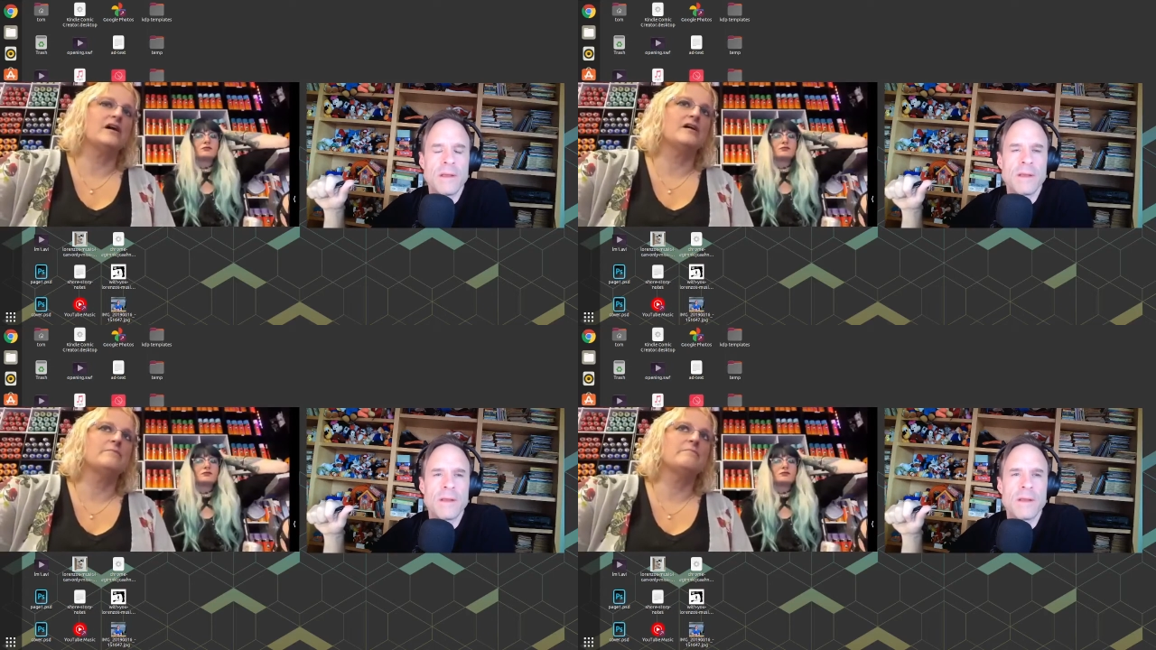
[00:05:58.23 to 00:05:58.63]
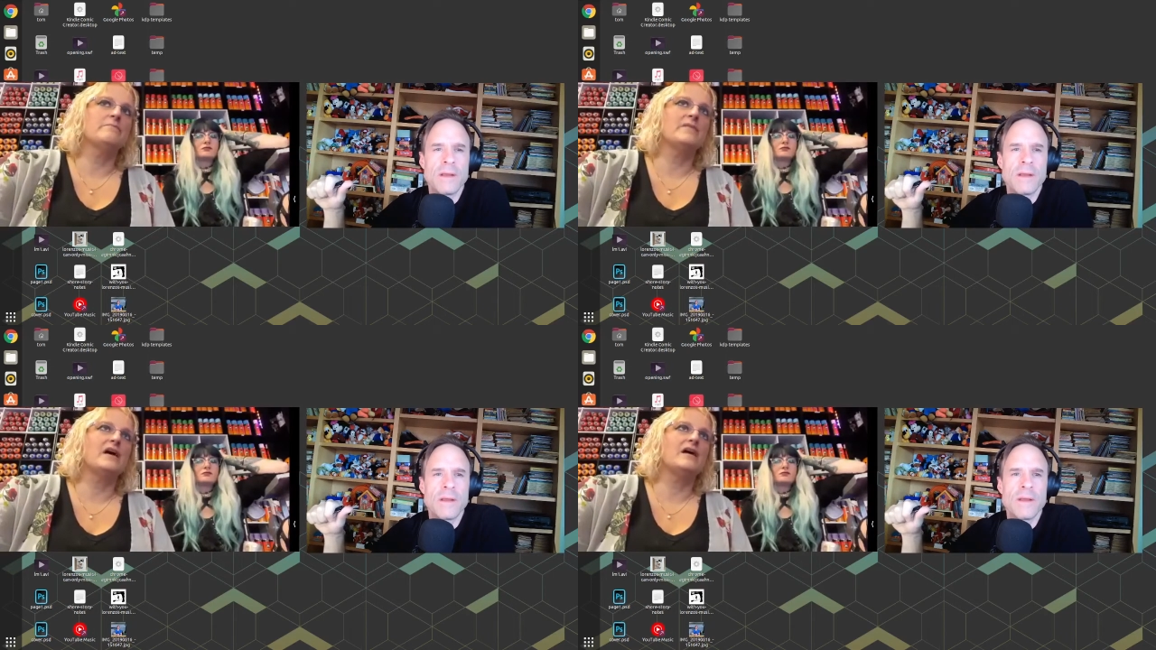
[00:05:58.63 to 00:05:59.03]

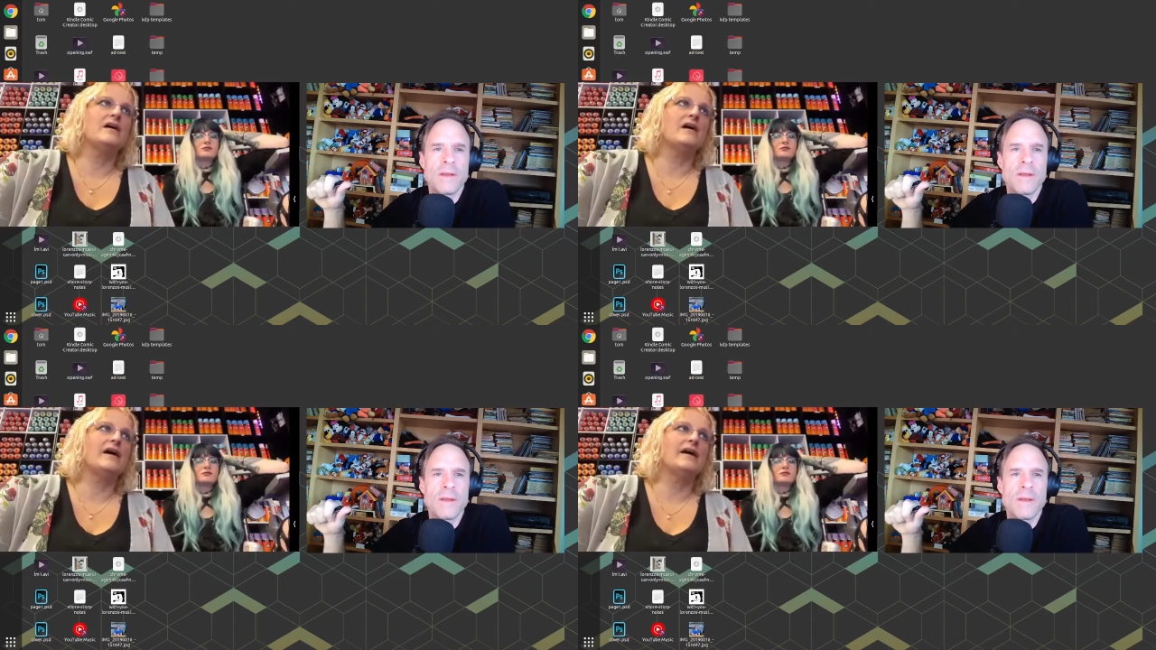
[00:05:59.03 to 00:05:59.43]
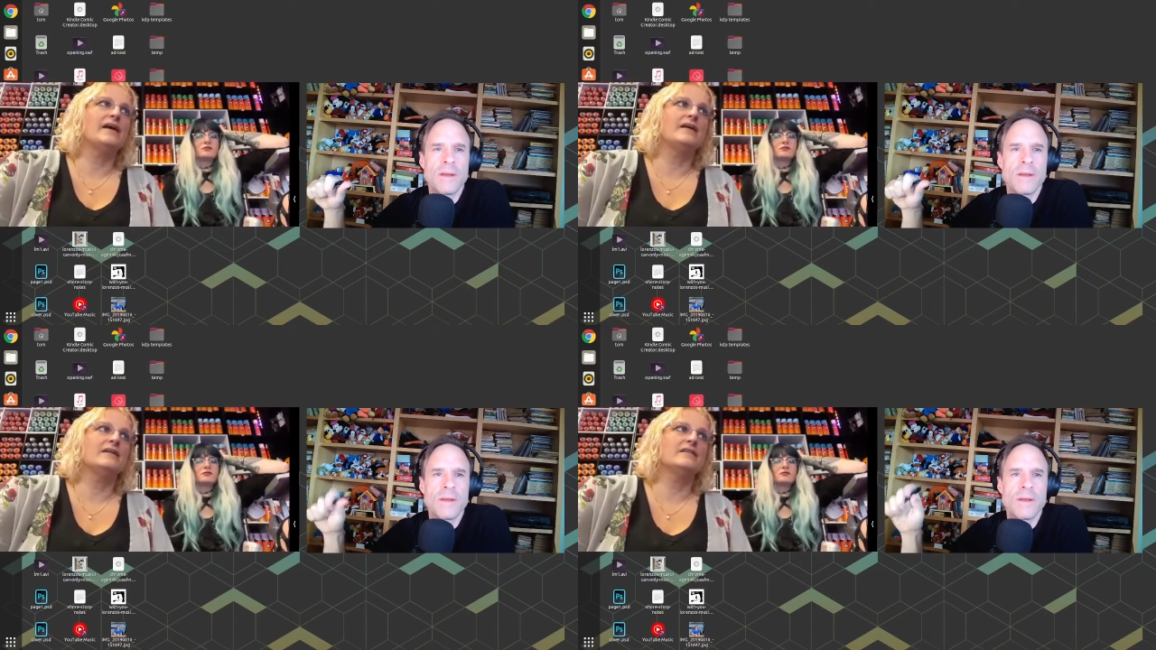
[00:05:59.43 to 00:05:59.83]
Speaker 1: Um,
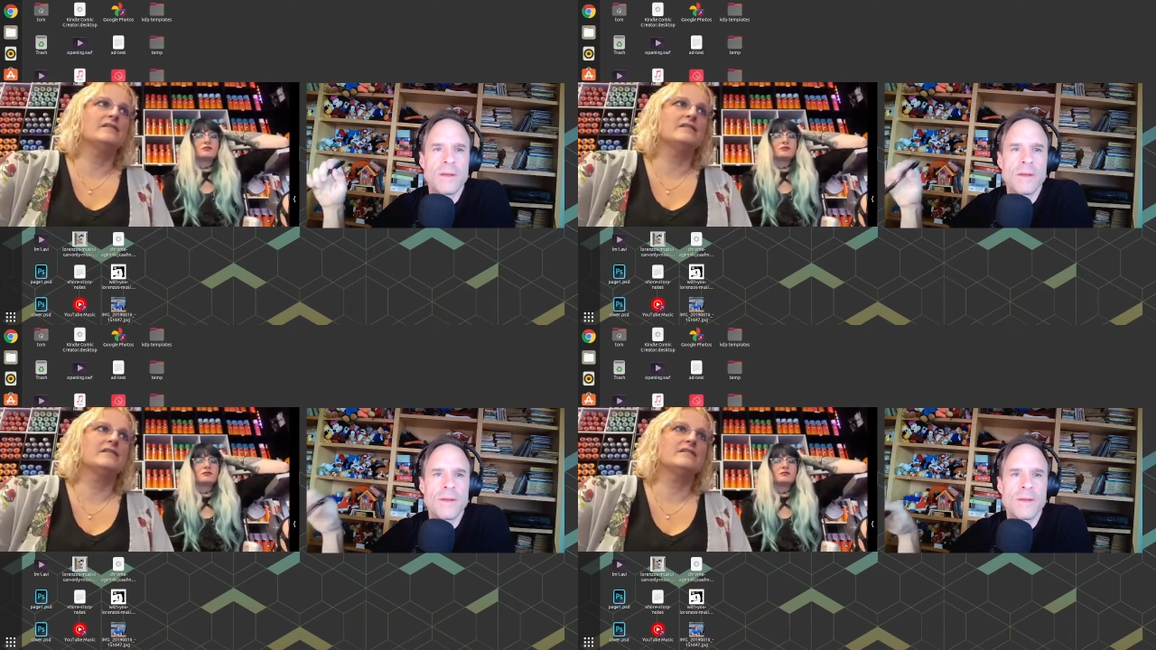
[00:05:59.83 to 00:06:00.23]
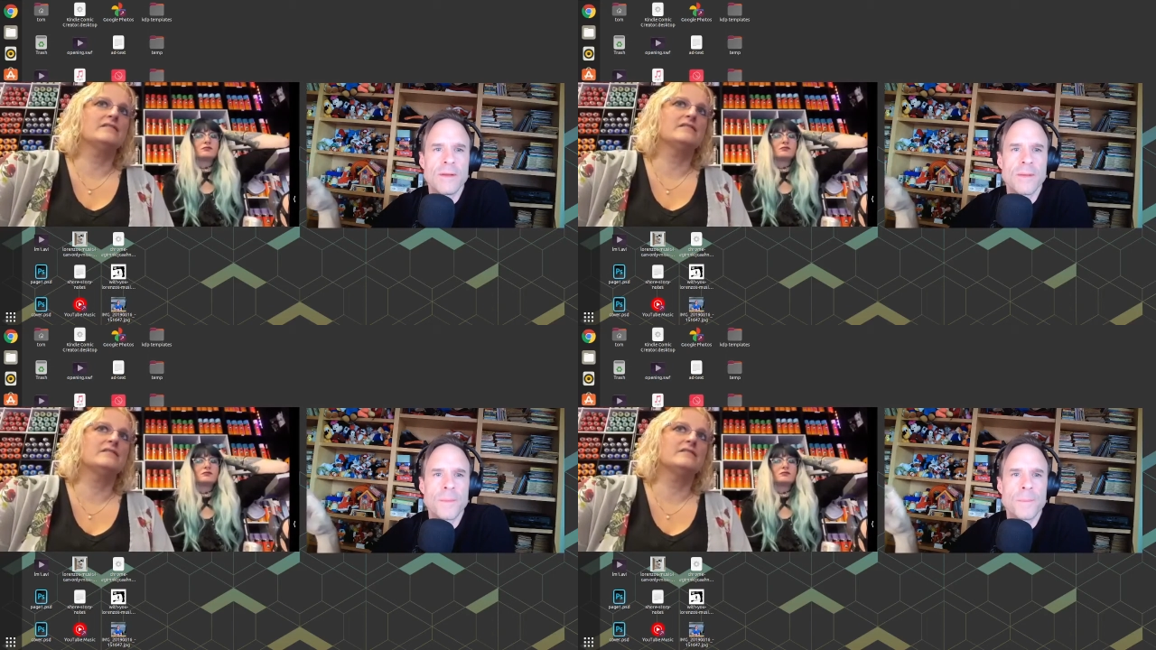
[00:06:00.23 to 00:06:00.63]
I
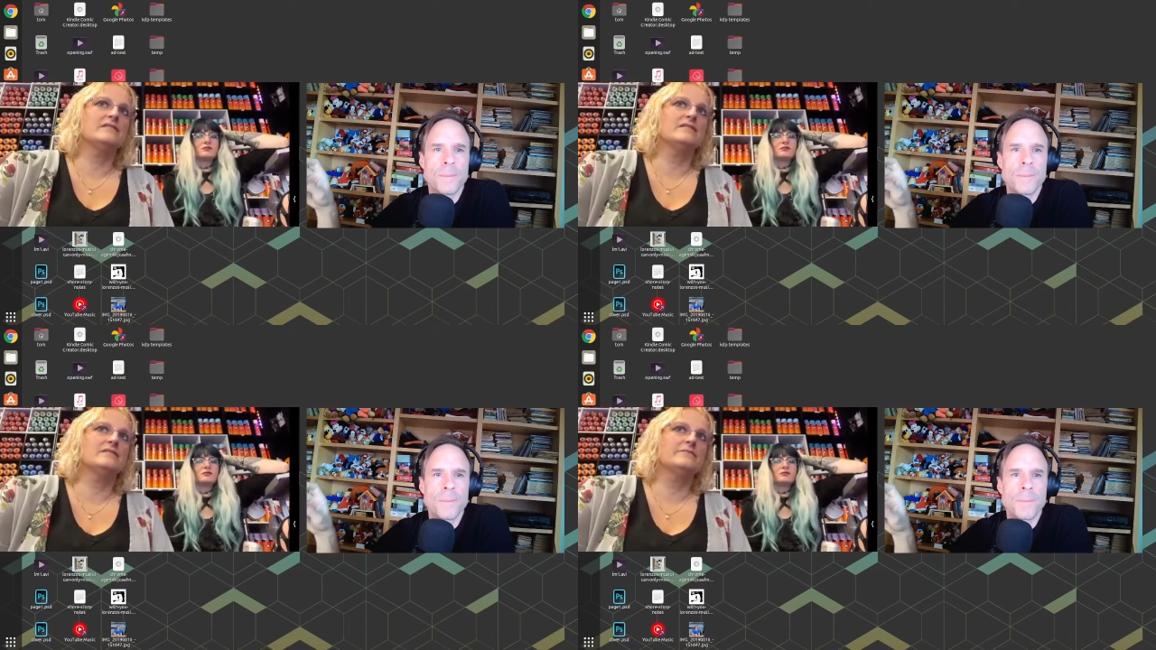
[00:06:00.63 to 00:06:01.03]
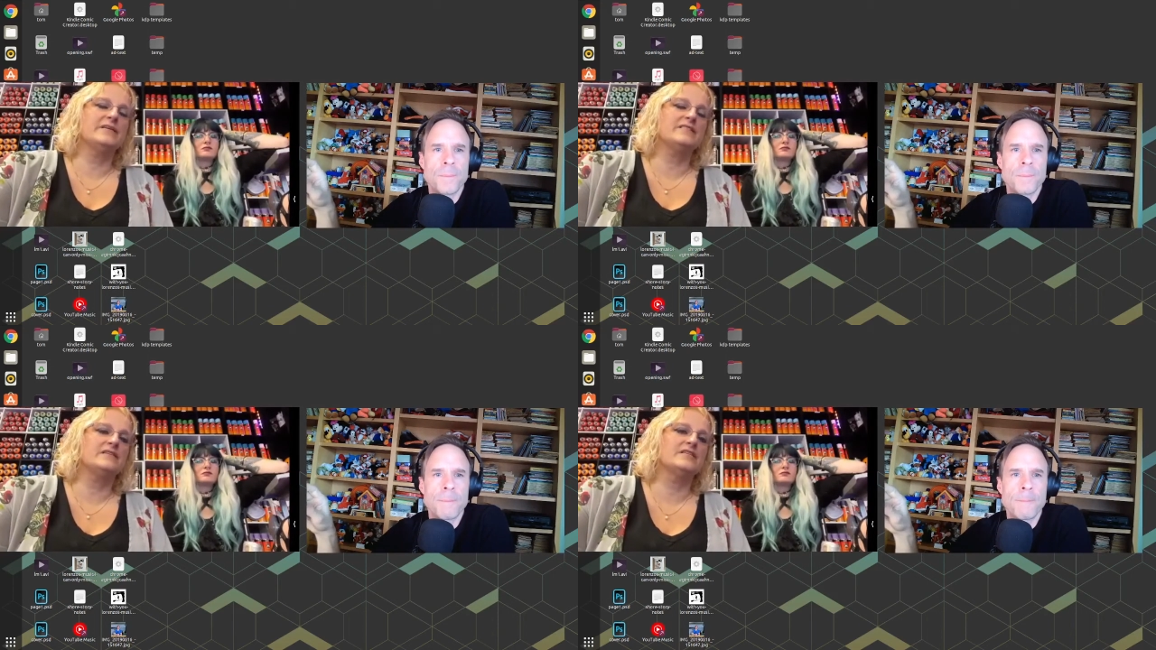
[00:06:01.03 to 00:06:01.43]

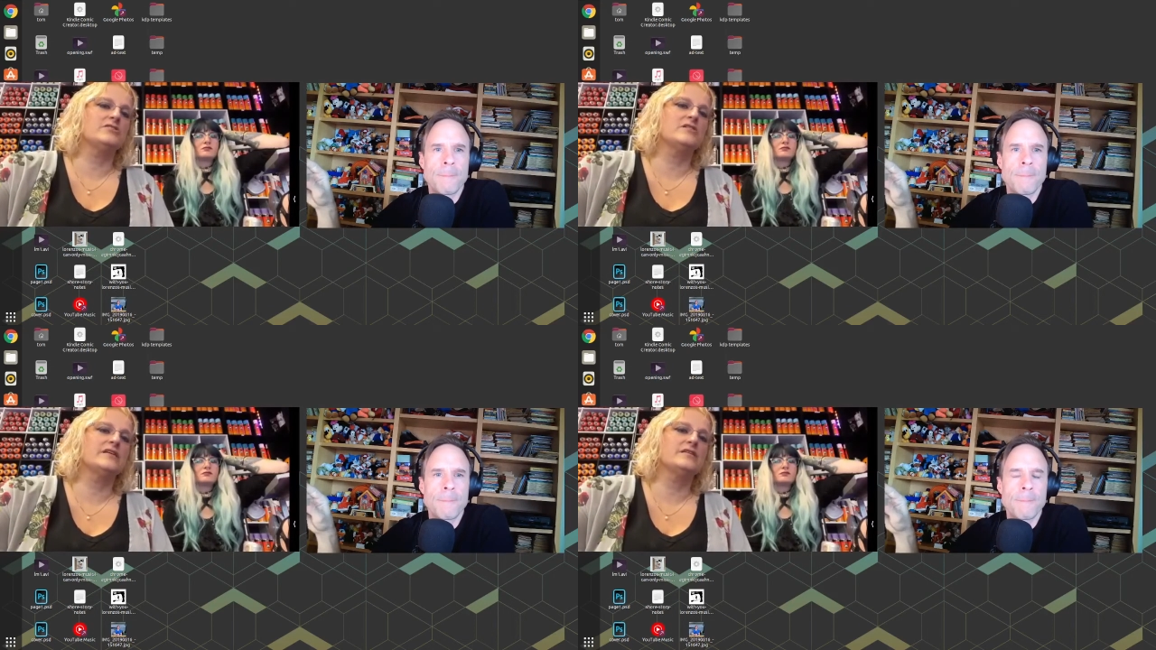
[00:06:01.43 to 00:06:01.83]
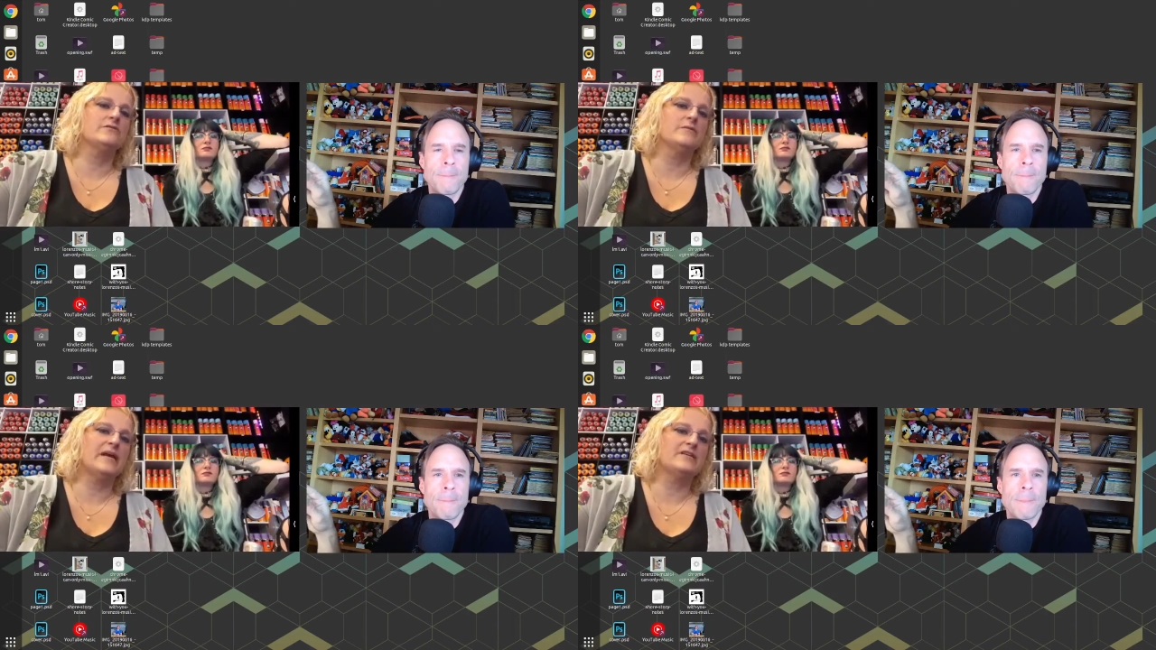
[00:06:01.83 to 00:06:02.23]
basically turned
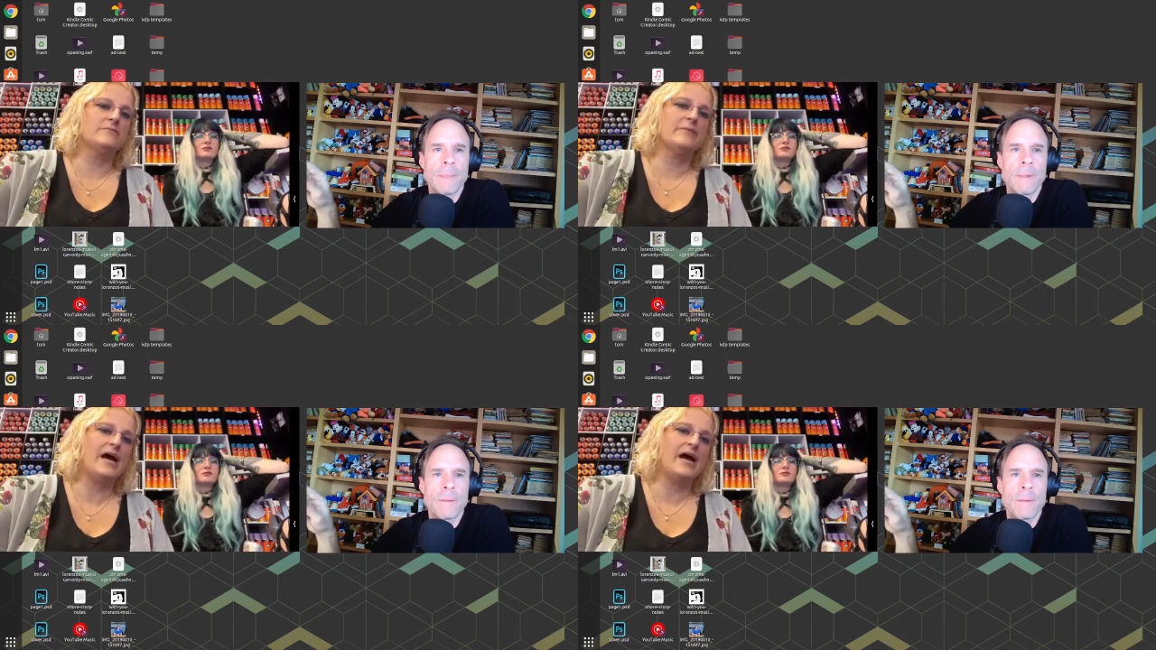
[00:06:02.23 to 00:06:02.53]
into a major